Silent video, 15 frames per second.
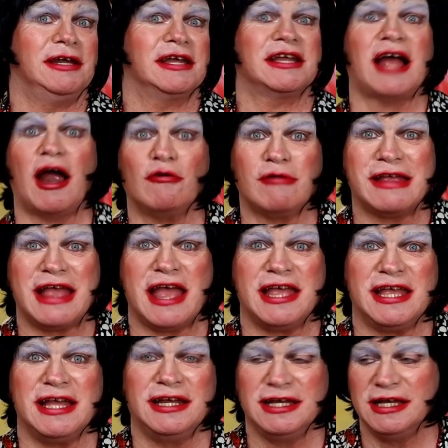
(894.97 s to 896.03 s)

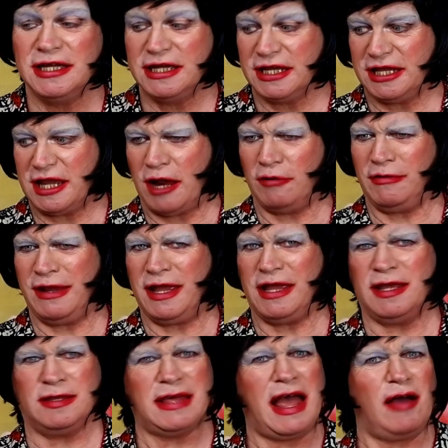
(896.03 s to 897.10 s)
Curry.
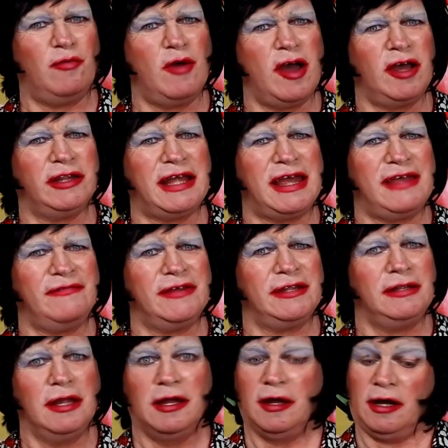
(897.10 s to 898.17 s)
Is that a word even?